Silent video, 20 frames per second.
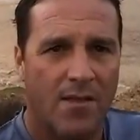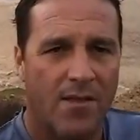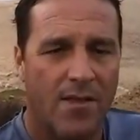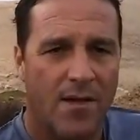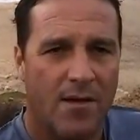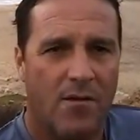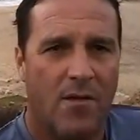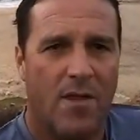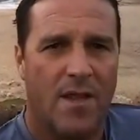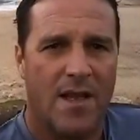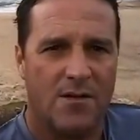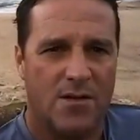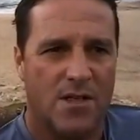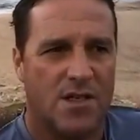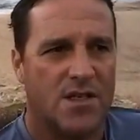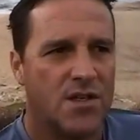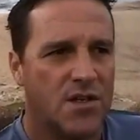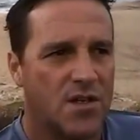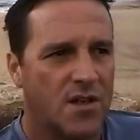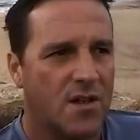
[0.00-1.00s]
There was a
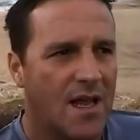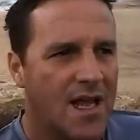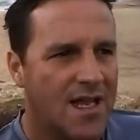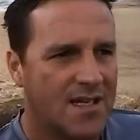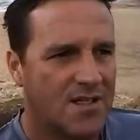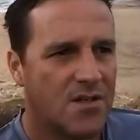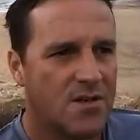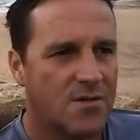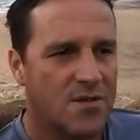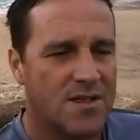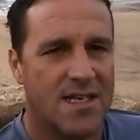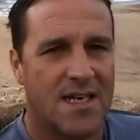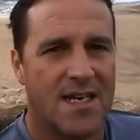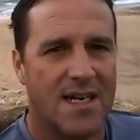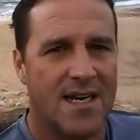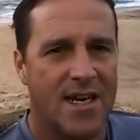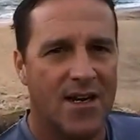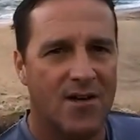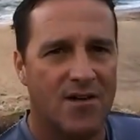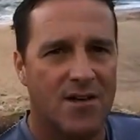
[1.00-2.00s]
certain, last night was
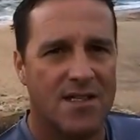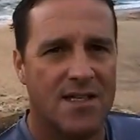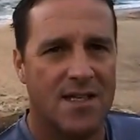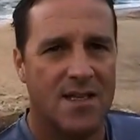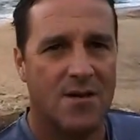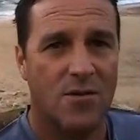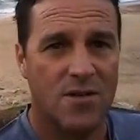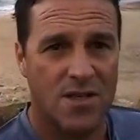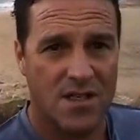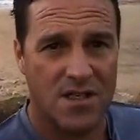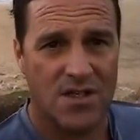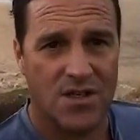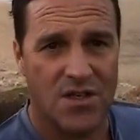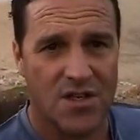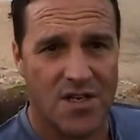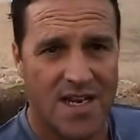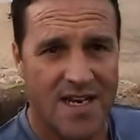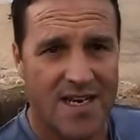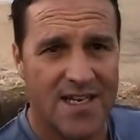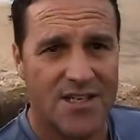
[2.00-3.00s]
Saturday night, so there was a
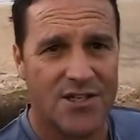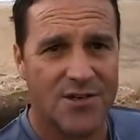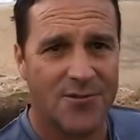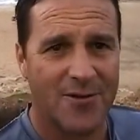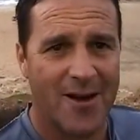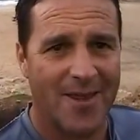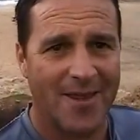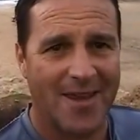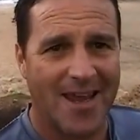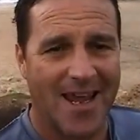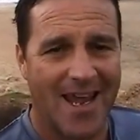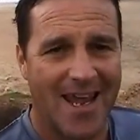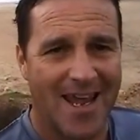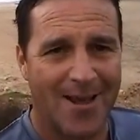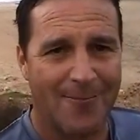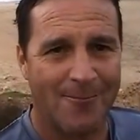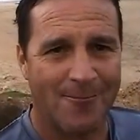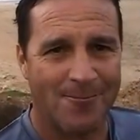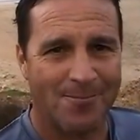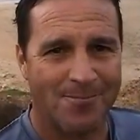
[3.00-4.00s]
certain energy around the
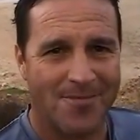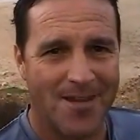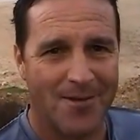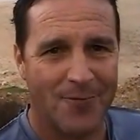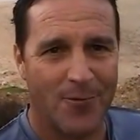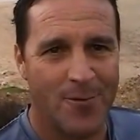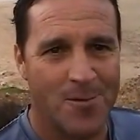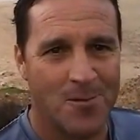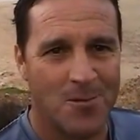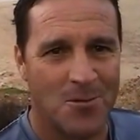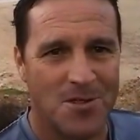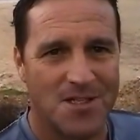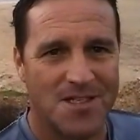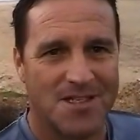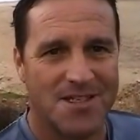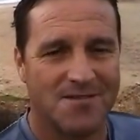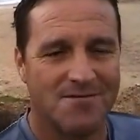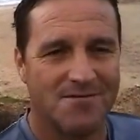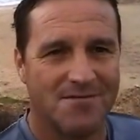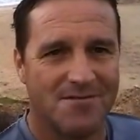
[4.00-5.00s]
camp. Everyone
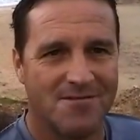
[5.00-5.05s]
was